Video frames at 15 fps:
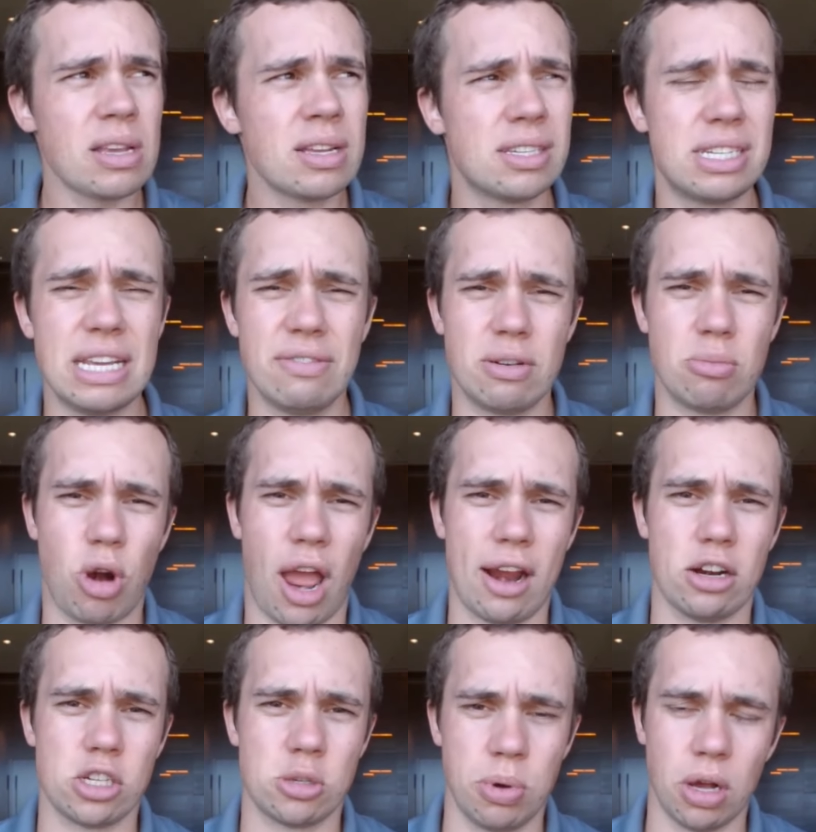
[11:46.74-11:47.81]
Stephen
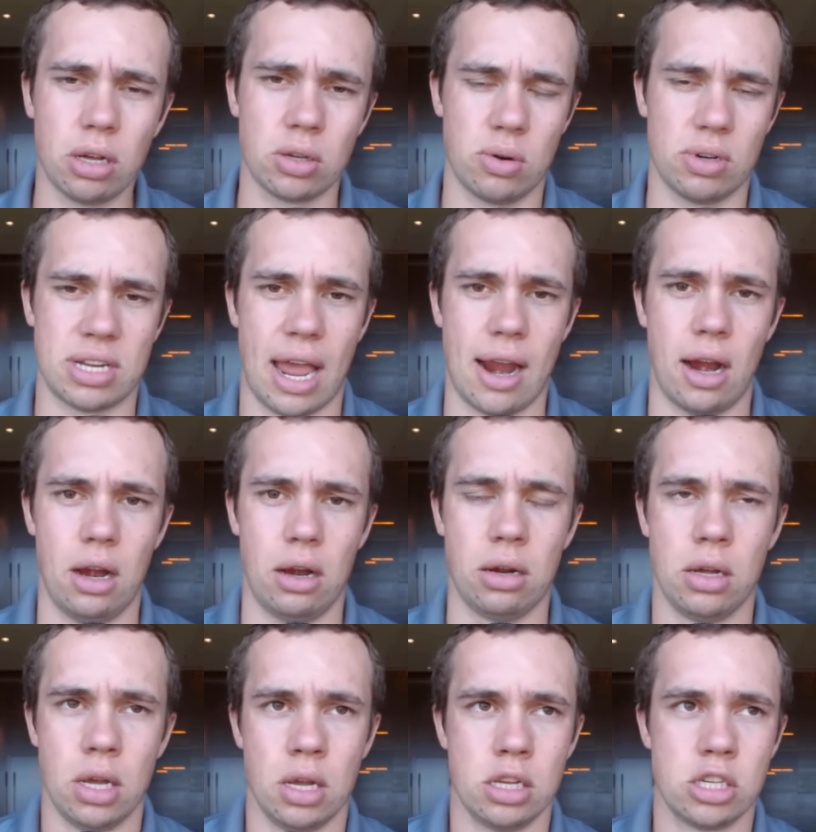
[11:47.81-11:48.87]
Breyer's book, the
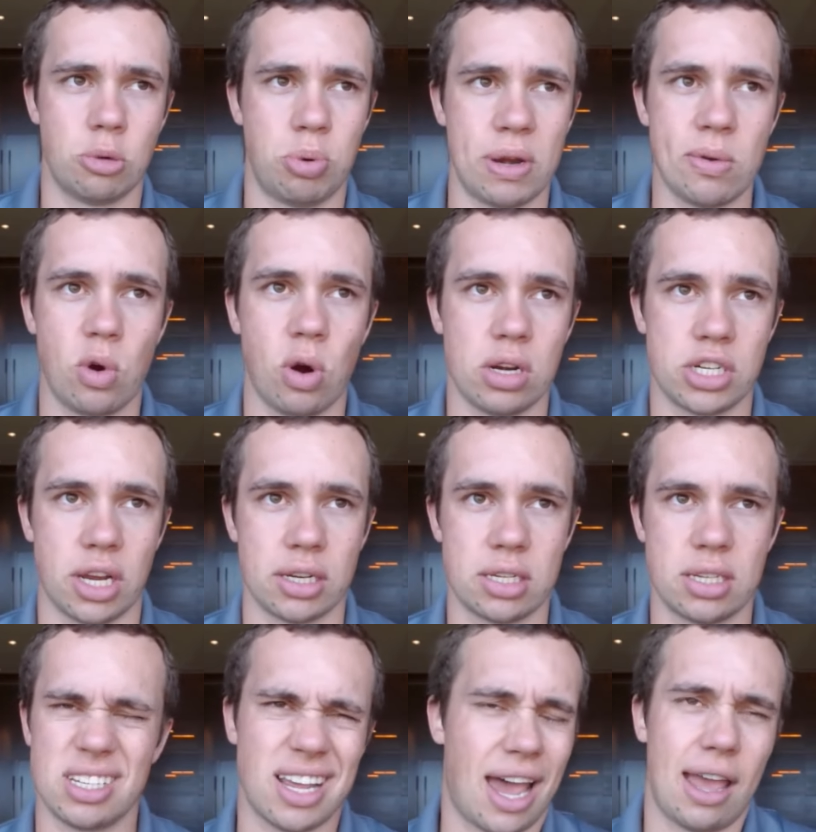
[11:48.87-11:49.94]
retired Supreme Court
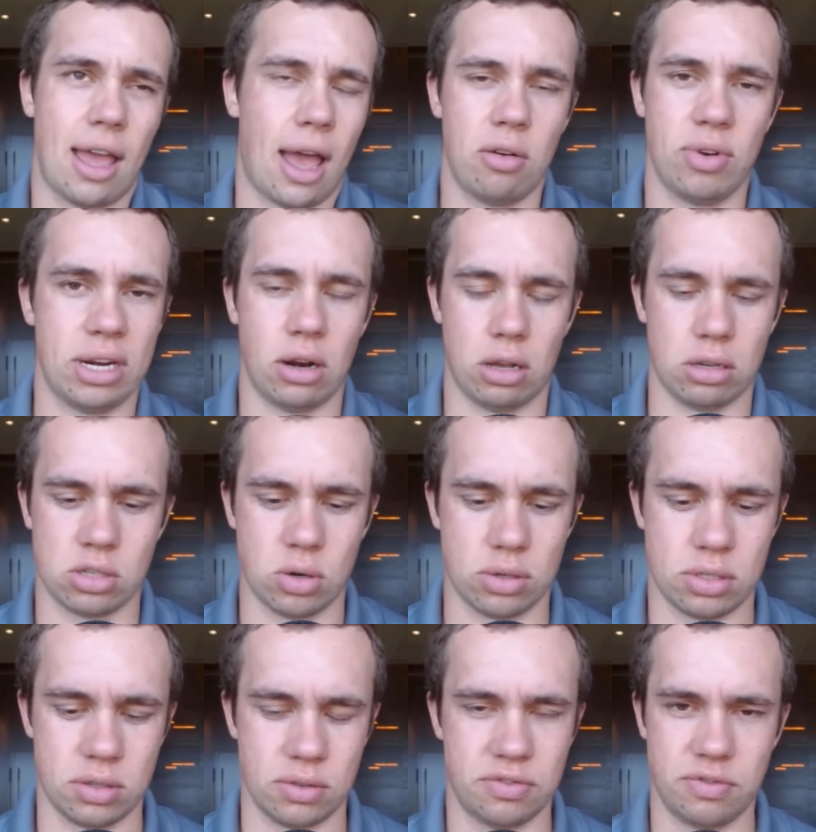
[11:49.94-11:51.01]
justice. I, I read all
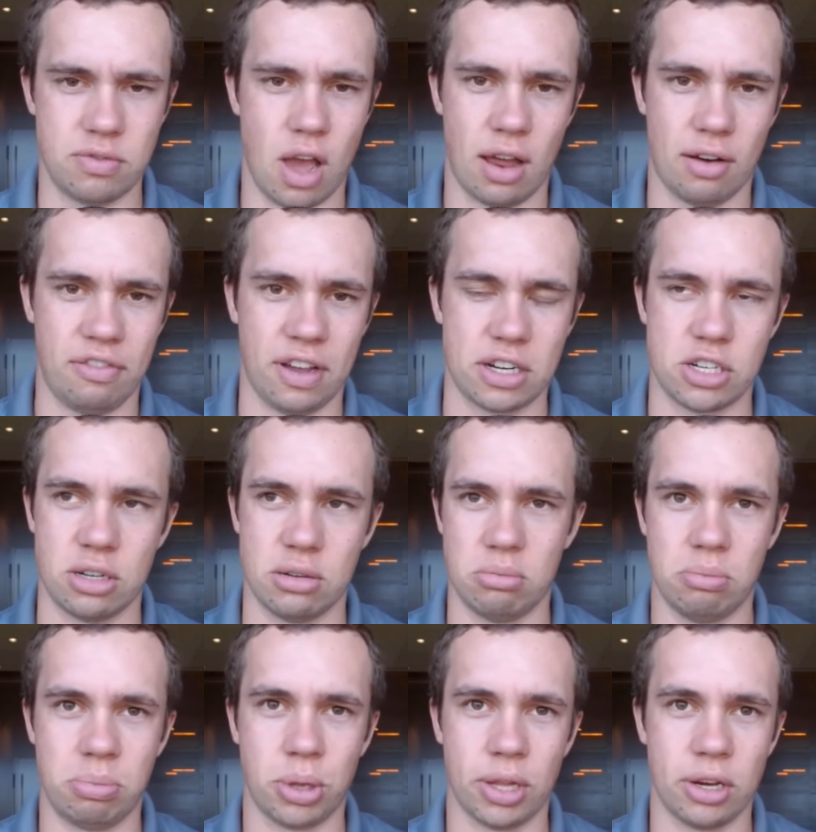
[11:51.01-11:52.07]
sorts of
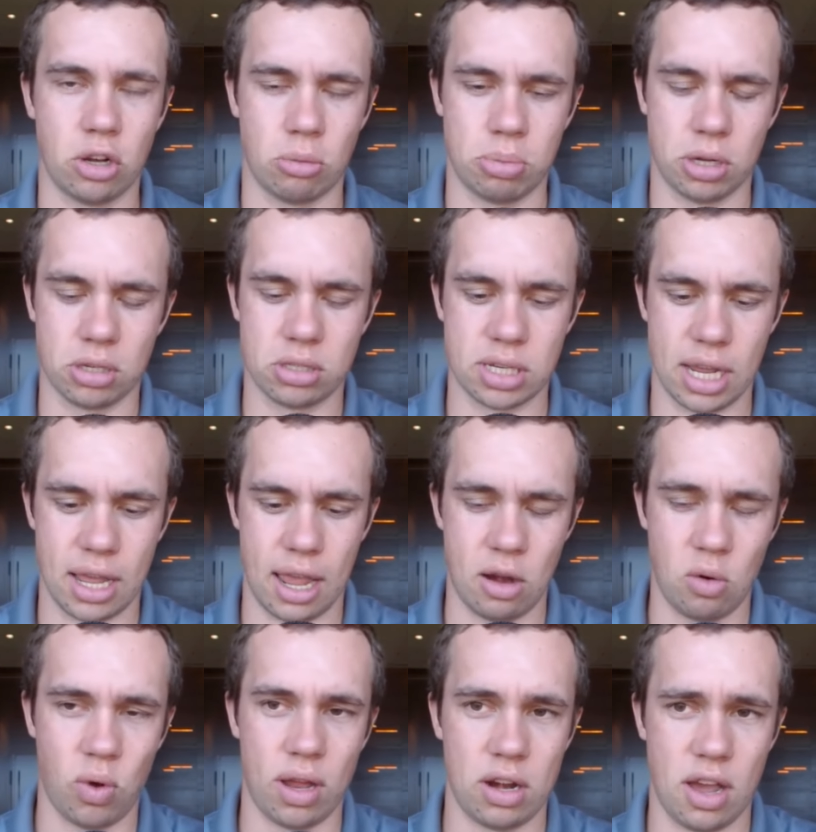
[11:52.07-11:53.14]
nonfiction political books and,
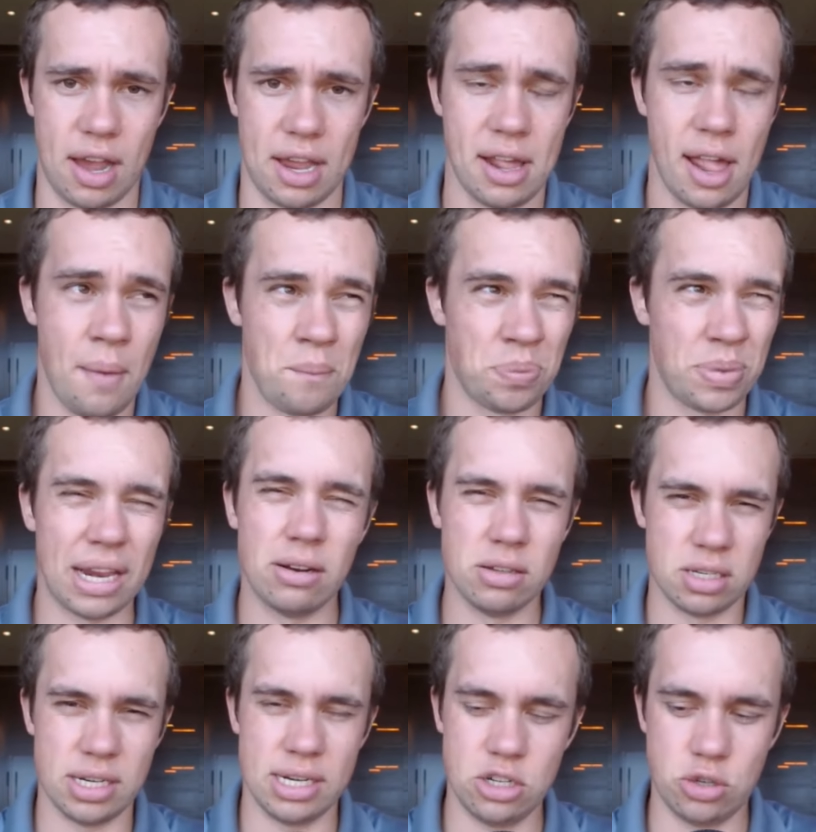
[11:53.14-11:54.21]
and whatnot, and it
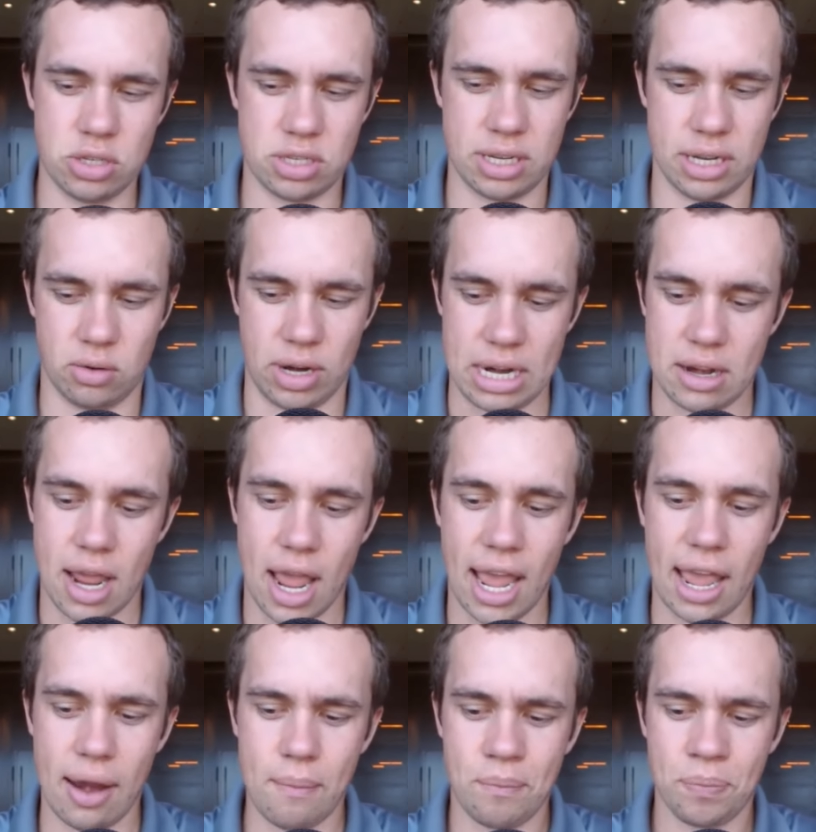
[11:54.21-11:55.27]
was an interesting read.
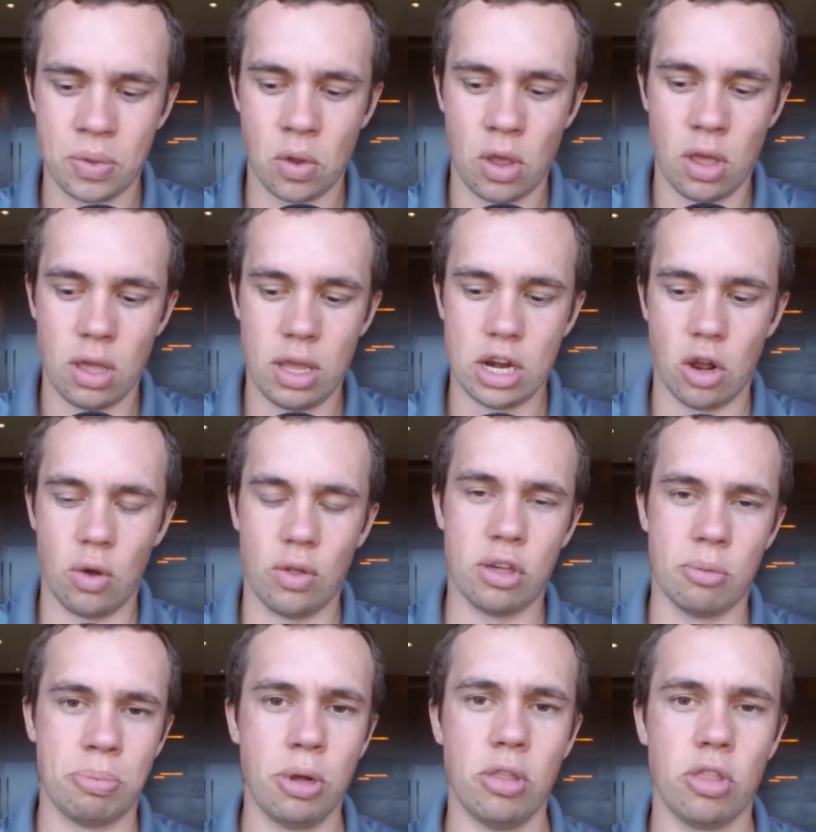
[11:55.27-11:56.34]
And you know,
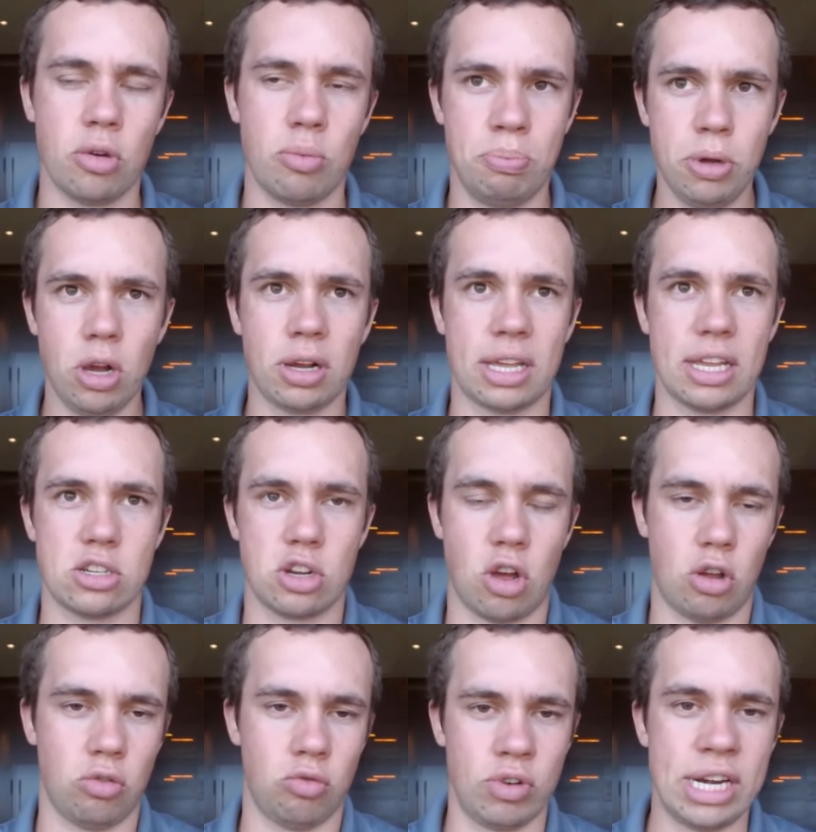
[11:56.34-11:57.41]
the book the book is
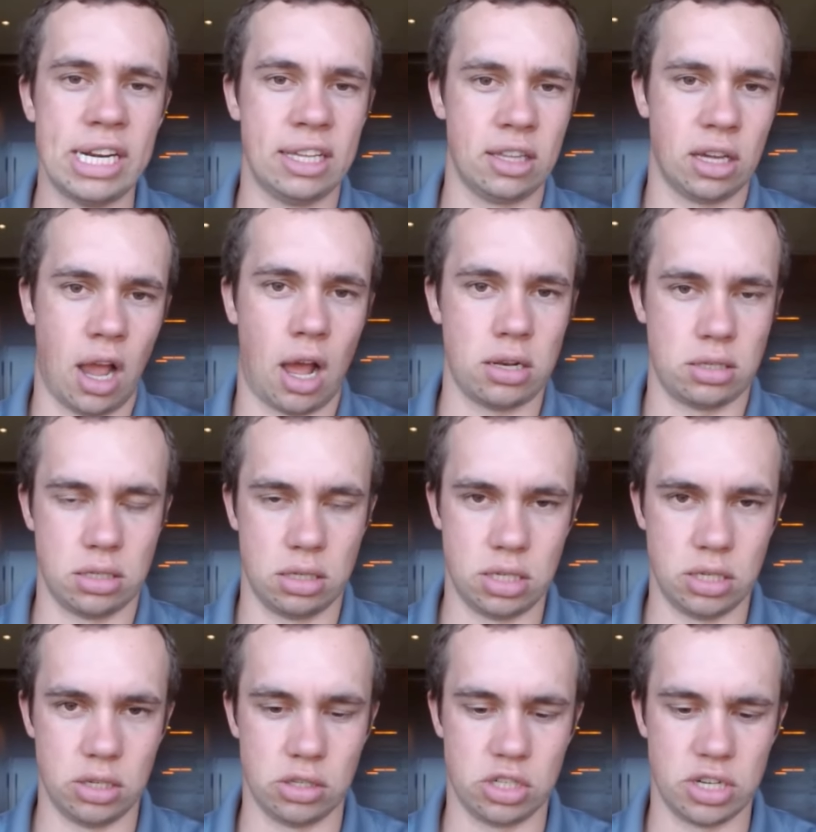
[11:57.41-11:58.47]
called "Reading the
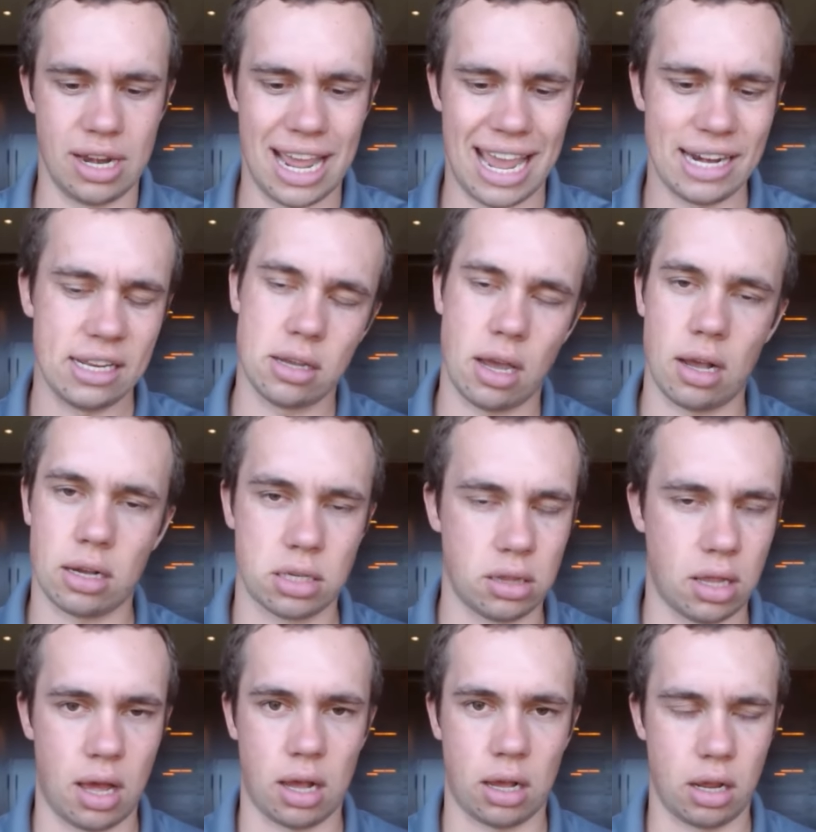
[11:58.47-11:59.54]
Constitution," and he talks a
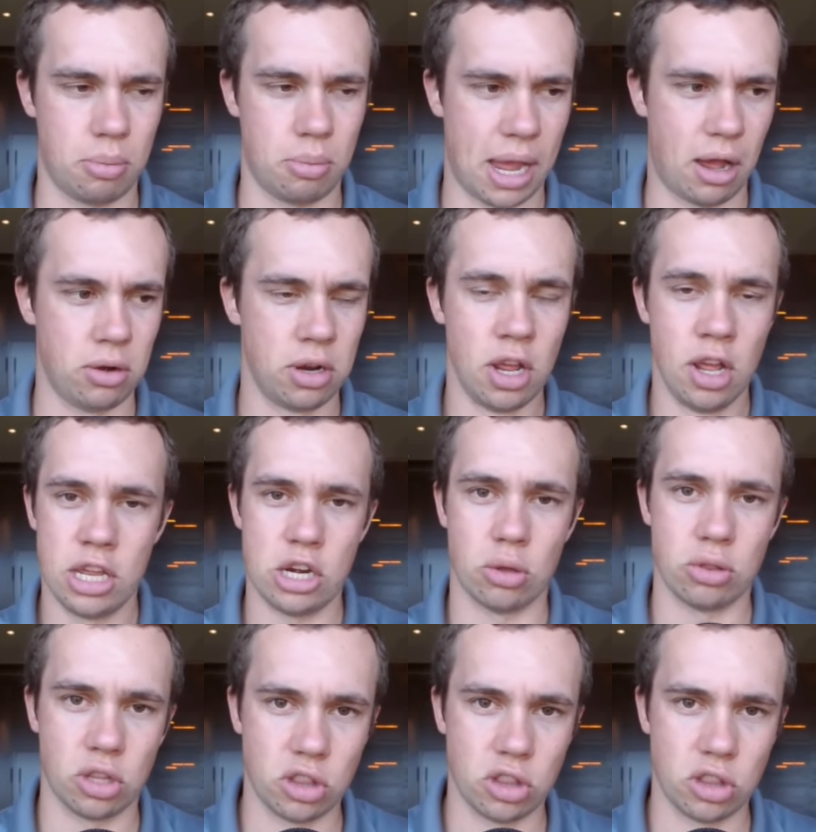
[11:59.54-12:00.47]
lot about you know the